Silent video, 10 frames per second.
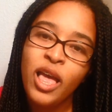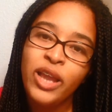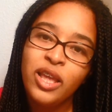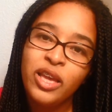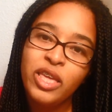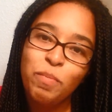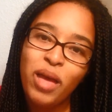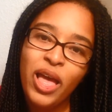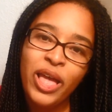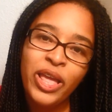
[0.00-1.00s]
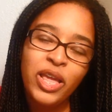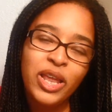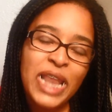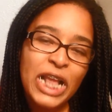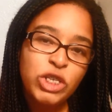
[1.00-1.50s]
and get my
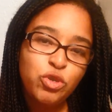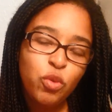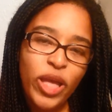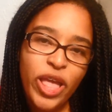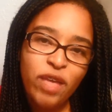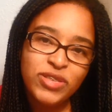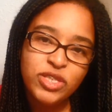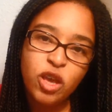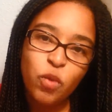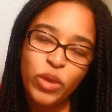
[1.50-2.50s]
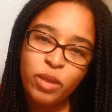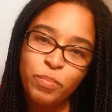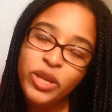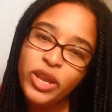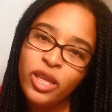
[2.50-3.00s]
natural wave
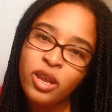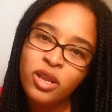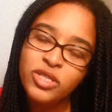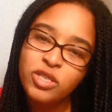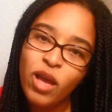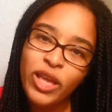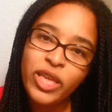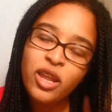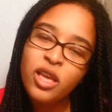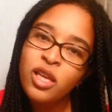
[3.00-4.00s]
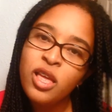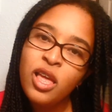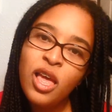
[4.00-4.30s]
sew-in put in so I can